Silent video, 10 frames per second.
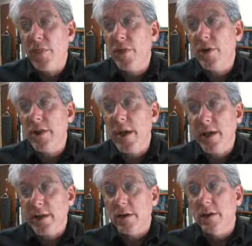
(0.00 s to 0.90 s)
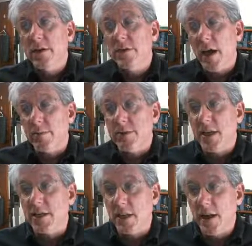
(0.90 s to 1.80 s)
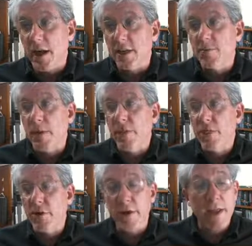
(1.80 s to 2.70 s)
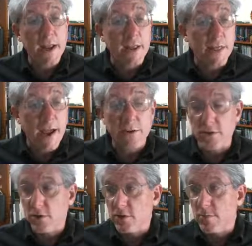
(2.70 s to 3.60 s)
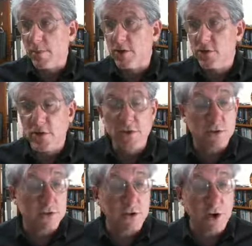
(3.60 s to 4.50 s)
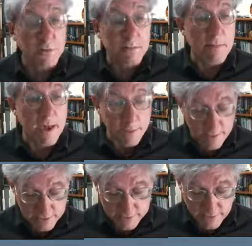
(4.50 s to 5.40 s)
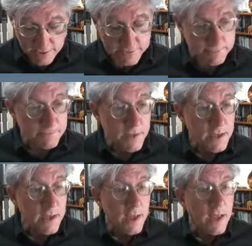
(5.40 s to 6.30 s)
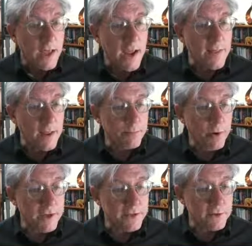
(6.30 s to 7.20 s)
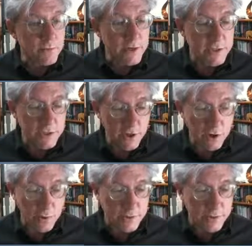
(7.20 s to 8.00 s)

38 times 10 to the ninth, but 38,000. Because remember, our stress units are going to be megapascals. And then Poisson's ratio